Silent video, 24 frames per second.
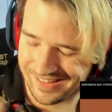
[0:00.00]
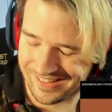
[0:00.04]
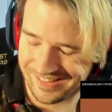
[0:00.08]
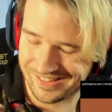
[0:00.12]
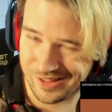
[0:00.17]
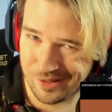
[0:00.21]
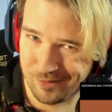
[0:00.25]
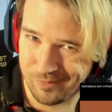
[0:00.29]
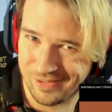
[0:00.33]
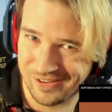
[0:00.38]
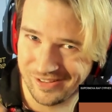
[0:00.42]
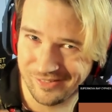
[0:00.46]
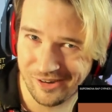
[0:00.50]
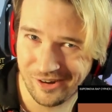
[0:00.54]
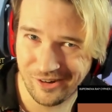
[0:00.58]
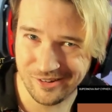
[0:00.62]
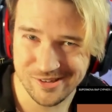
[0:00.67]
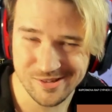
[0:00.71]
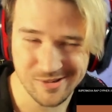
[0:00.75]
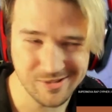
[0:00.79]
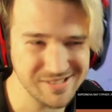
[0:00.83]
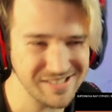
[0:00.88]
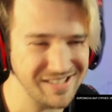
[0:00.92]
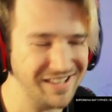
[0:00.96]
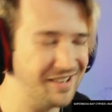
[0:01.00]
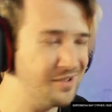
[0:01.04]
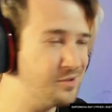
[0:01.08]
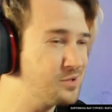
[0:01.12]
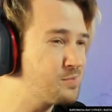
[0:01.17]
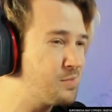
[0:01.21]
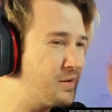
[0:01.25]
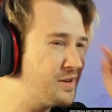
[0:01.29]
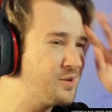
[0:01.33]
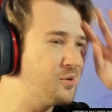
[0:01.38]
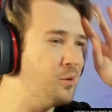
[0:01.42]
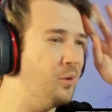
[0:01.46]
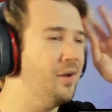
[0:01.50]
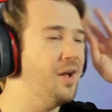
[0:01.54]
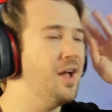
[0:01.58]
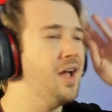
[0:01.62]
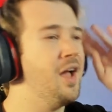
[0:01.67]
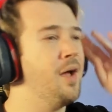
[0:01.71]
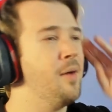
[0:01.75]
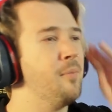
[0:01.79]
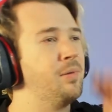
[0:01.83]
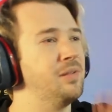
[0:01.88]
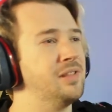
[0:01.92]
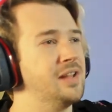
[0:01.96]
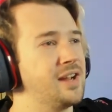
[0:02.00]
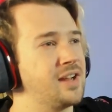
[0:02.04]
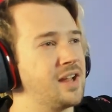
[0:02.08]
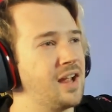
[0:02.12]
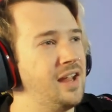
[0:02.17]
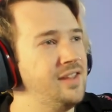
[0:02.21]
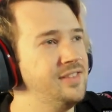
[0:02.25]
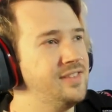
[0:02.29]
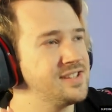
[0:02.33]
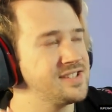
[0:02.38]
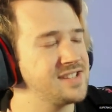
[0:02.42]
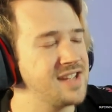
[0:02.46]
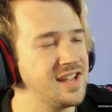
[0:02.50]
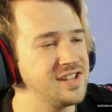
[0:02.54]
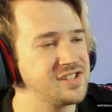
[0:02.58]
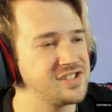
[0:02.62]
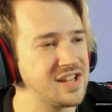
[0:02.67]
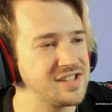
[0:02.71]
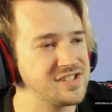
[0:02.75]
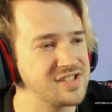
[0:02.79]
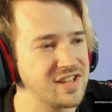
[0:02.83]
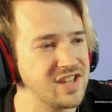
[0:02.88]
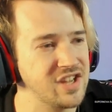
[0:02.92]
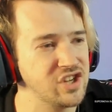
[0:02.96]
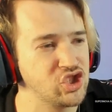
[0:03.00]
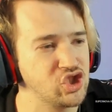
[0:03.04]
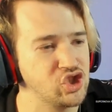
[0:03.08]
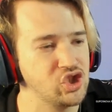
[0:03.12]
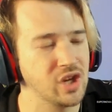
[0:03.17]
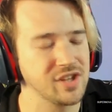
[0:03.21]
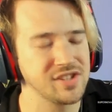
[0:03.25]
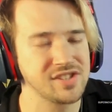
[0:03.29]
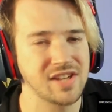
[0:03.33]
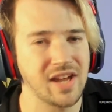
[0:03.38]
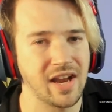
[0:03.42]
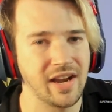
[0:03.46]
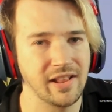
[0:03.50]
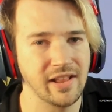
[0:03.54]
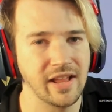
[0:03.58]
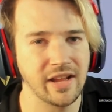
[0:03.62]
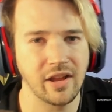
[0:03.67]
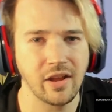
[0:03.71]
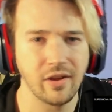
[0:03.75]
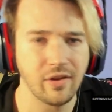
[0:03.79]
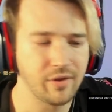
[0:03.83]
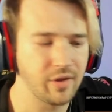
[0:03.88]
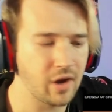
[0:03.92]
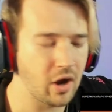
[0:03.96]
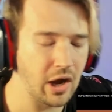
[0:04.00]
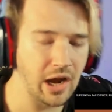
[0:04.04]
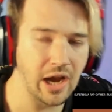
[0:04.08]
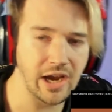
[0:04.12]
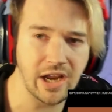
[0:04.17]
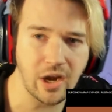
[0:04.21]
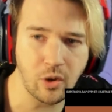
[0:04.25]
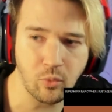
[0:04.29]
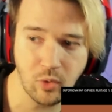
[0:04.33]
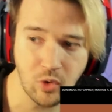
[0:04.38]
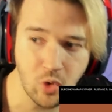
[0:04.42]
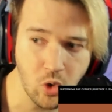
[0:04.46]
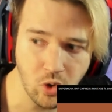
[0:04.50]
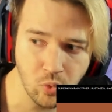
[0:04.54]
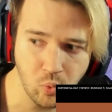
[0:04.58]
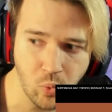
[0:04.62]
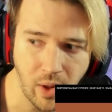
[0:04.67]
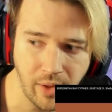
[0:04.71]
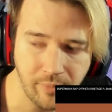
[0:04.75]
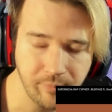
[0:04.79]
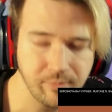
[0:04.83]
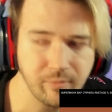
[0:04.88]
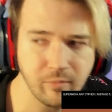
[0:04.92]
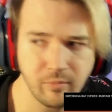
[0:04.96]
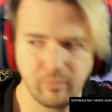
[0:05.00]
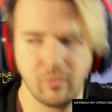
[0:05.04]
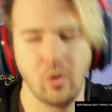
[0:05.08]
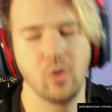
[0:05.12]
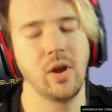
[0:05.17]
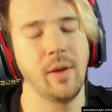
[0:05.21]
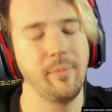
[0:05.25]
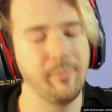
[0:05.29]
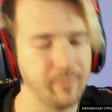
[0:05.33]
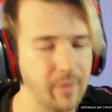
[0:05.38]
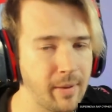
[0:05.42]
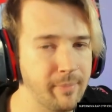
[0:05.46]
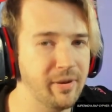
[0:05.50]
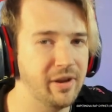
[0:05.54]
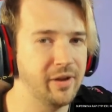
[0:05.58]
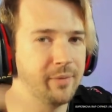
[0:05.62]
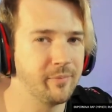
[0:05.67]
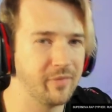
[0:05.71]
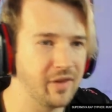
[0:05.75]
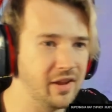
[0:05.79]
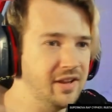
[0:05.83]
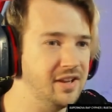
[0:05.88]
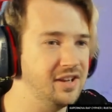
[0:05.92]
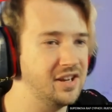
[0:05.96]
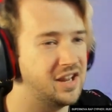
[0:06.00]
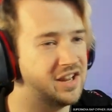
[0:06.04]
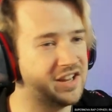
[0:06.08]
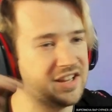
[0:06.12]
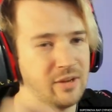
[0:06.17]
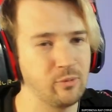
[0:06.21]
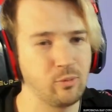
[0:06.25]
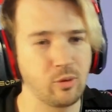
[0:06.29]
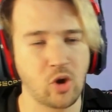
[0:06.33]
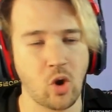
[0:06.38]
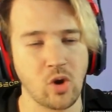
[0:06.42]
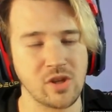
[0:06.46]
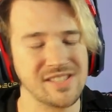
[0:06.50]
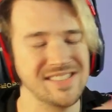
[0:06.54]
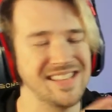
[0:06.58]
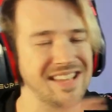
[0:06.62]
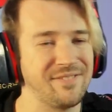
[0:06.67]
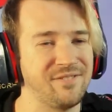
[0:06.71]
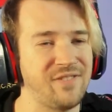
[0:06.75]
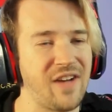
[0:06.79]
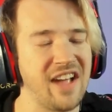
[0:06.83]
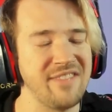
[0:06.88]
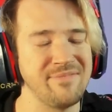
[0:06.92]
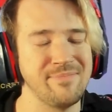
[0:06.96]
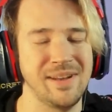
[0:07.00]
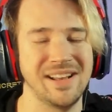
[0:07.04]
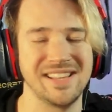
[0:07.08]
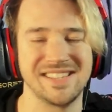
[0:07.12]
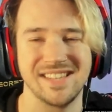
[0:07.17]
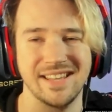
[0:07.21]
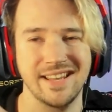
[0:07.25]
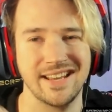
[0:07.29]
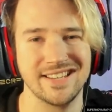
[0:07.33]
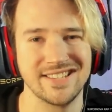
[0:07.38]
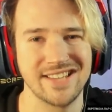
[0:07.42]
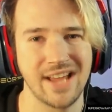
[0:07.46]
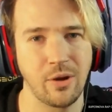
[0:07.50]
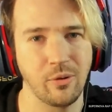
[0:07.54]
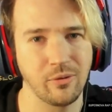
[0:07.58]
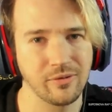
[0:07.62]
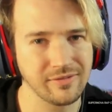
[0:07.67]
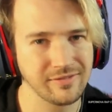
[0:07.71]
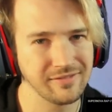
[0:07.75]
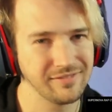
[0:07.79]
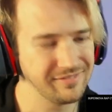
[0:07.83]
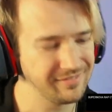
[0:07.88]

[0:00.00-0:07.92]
A little bit of a hard towards the end. It was pretty cool. But like, this guy sounds like he's just kind of like, all right, I gotta record what? Okay, a minute. He, he records in like five minutes and then he's out.